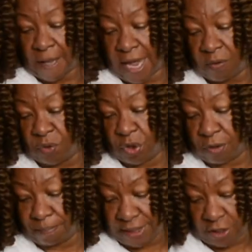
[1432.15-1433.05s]
and we're going
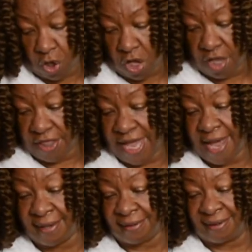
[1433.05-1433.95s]
to blend all that